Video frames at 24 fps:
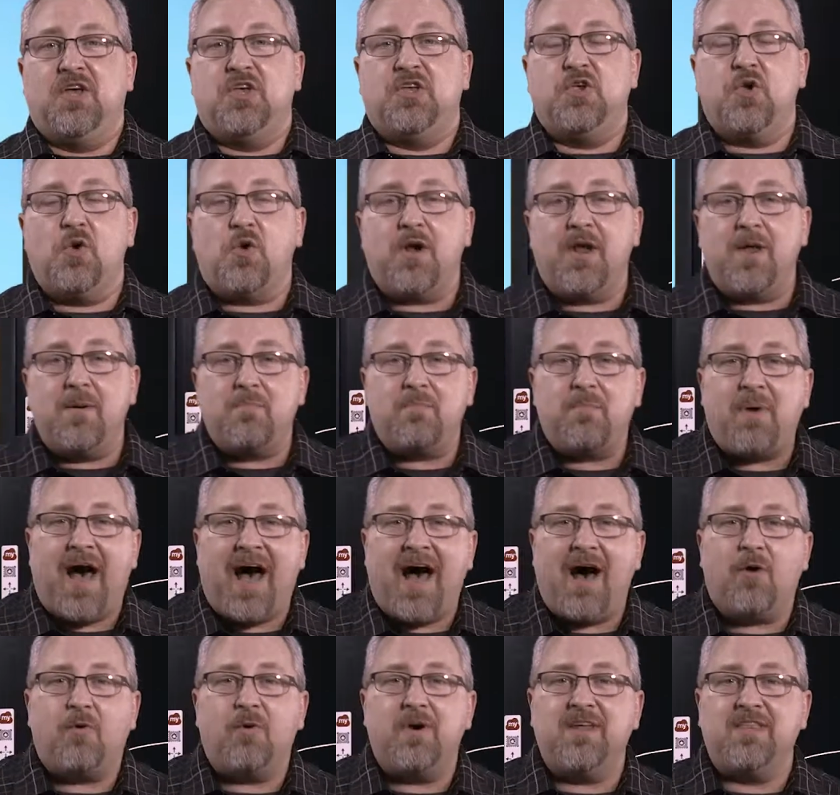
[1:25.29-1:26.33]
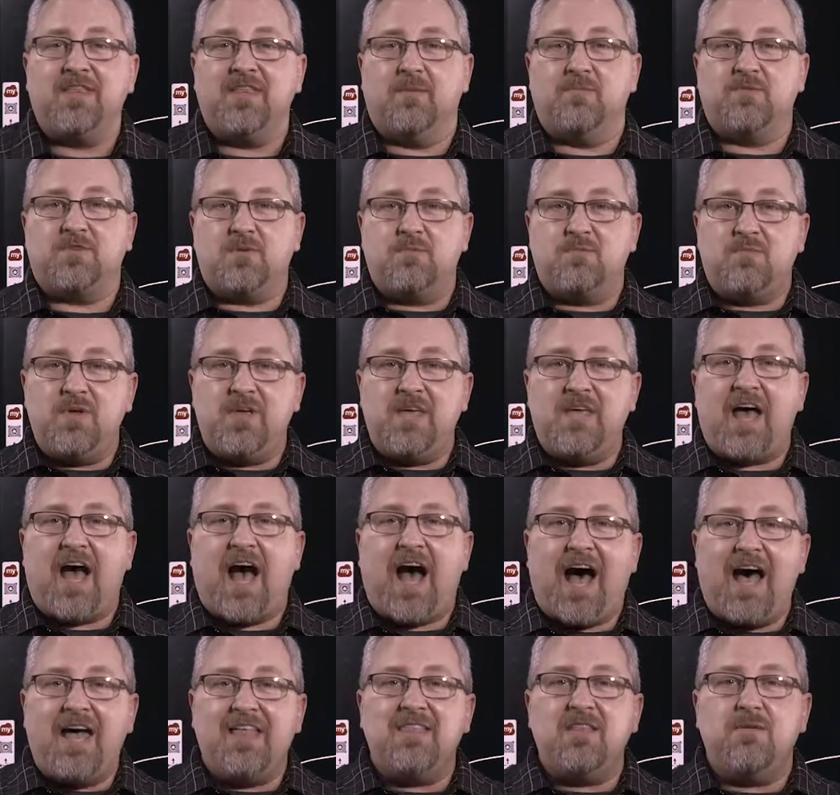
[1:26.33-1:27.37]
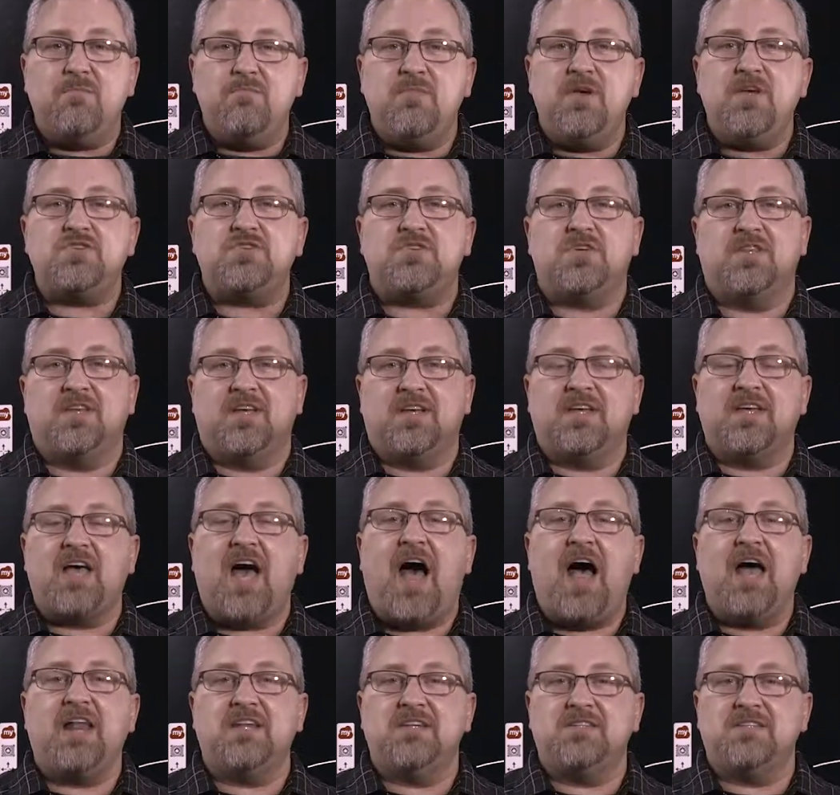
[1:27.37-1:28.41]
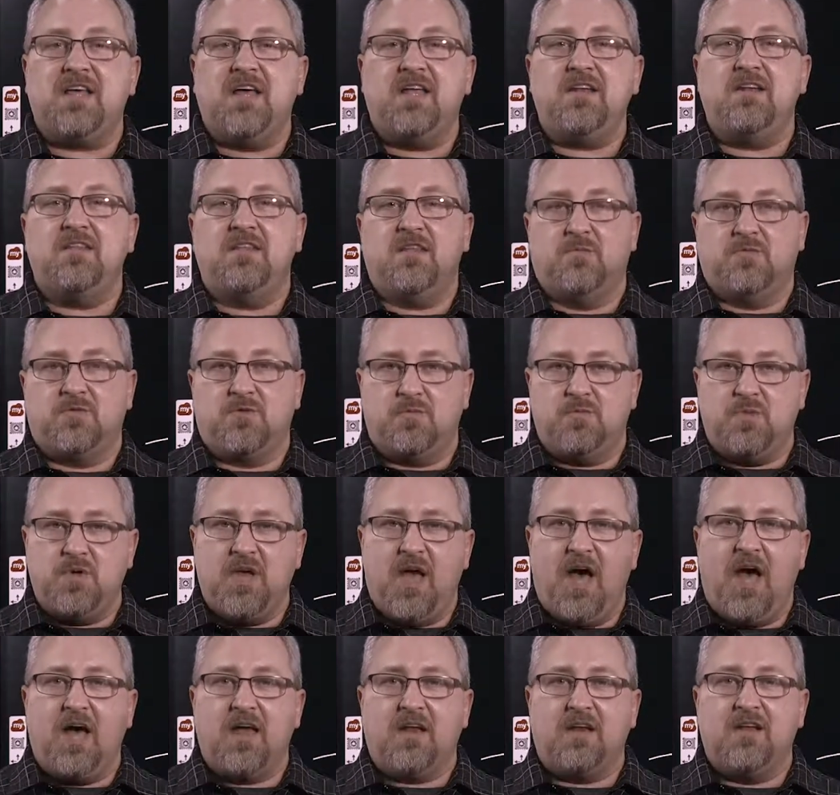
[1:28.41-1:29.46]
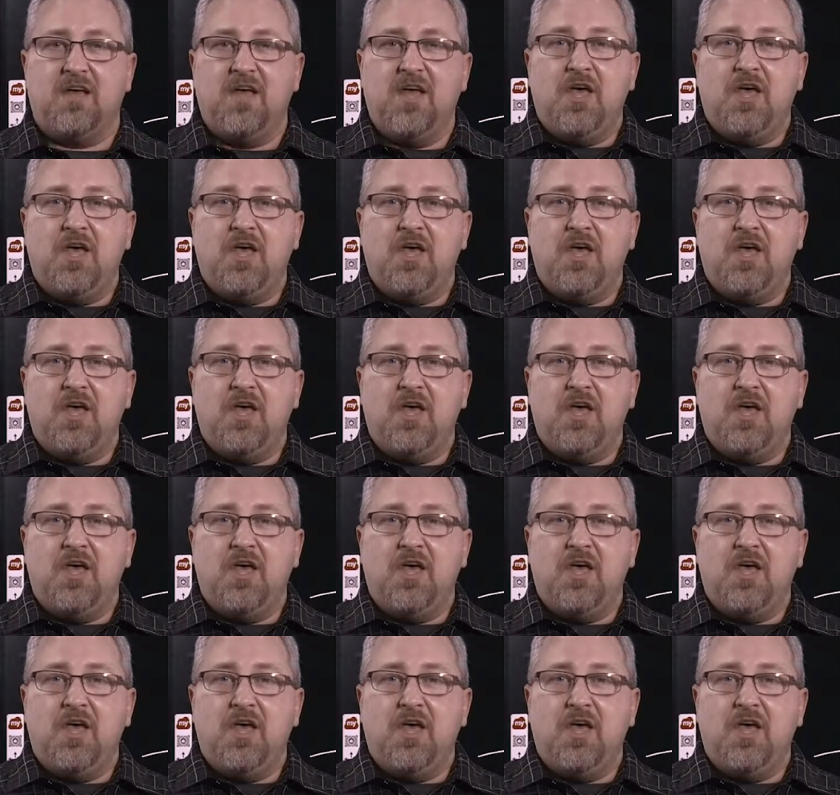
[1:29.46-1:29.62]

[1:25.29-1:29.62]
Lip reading: You're empowering them to be on the mission that God intended them to be on.